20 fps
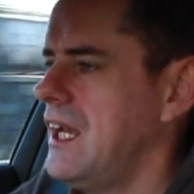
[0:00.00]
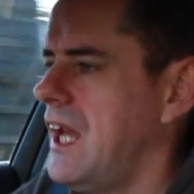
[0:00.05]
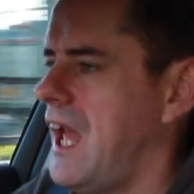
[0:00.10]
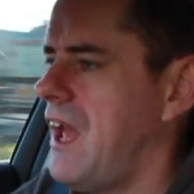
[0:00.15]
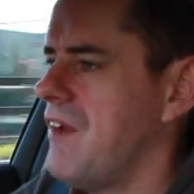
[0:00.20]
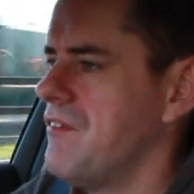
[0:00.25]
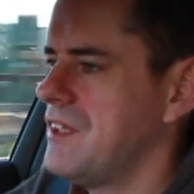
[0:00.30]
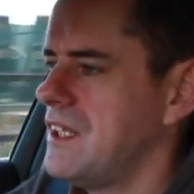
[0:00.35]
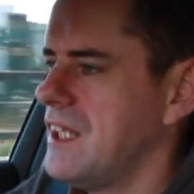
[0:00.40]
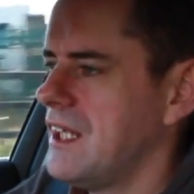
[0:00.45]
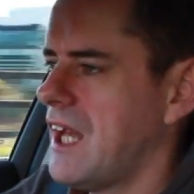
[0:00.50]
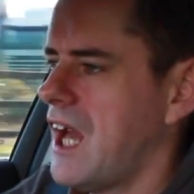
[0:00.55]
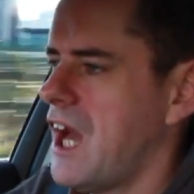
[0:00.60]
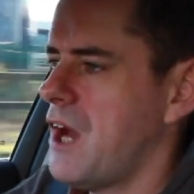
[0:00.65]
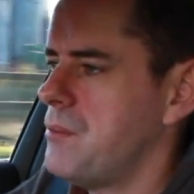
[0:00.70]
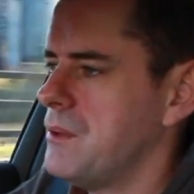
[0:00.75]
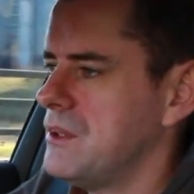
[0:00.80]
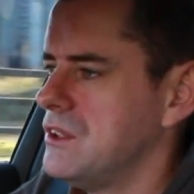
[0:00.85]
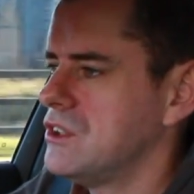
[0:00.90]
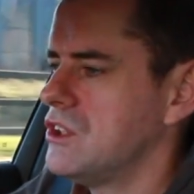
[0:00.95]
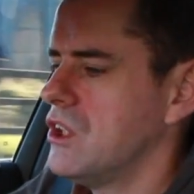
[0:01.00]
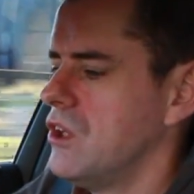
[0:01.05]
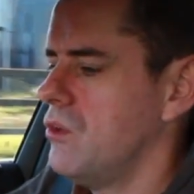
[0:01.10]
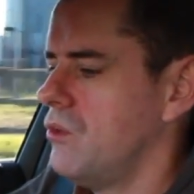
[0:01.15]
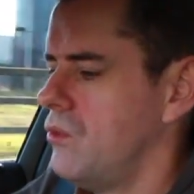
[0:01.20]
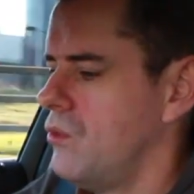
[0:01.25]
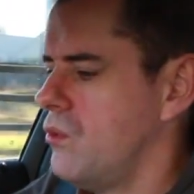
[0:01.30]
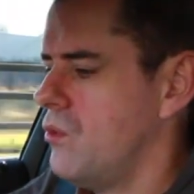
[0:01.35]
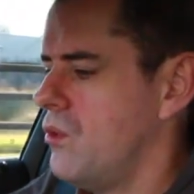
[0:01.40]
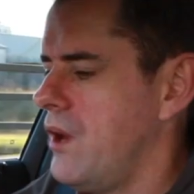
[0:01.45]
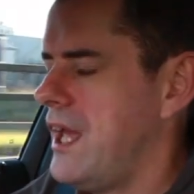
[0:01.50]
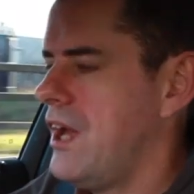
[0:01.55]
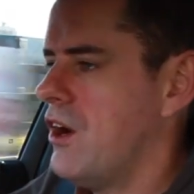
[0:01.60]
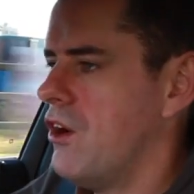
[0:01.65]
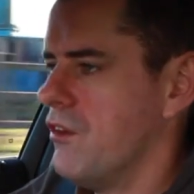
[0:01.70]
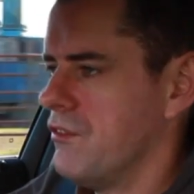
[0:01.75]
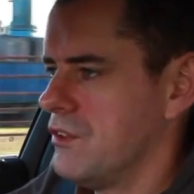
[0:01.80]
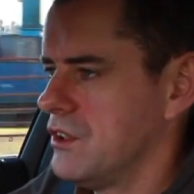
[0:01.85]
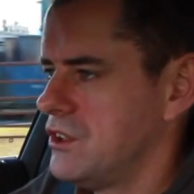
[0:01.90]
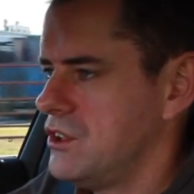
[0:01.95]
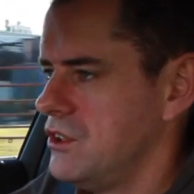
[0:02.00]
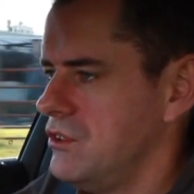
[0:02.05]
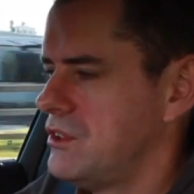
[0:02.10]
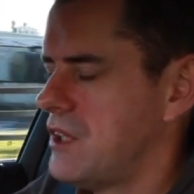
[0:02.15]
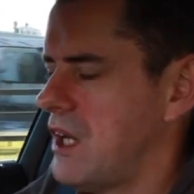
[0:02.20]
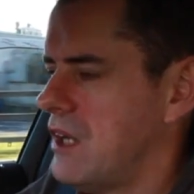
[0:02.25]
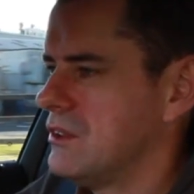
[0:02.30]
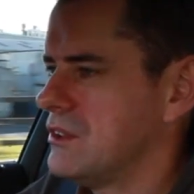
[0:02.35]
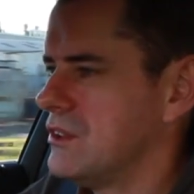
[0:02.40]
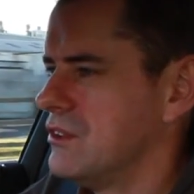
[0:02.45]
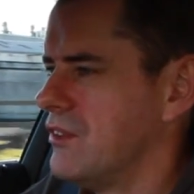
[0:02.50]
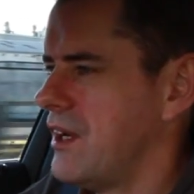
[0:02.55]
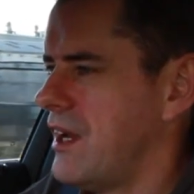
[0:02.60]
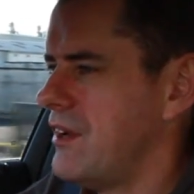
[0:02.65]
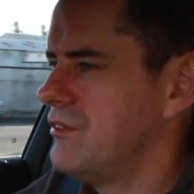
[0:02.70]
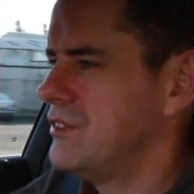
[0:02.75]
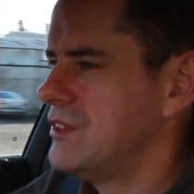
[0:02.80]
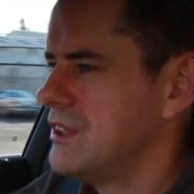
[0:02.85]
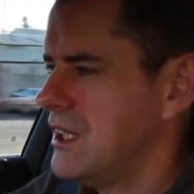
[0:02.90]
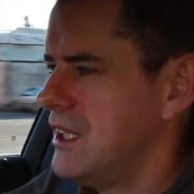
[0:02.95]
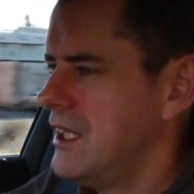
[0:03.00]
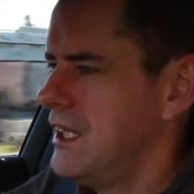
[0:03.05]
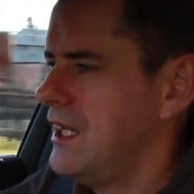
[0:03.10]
Everything happens way over 2,000 revs,